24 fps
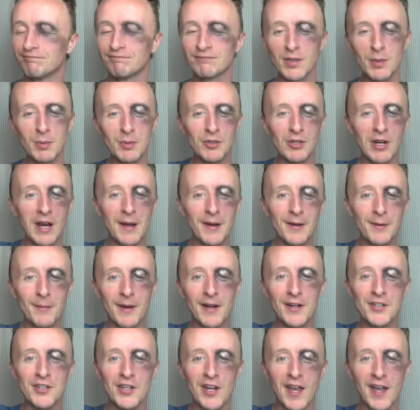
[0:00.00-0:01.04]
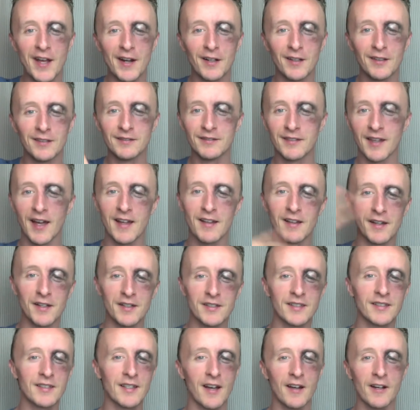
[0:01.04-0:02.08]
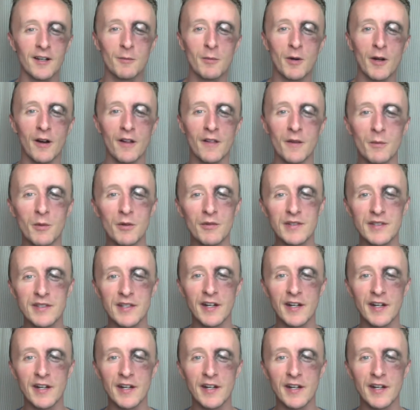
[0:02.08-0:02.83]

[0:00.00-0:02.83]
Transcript: Subscribe to my channel. I like to talk about all the movies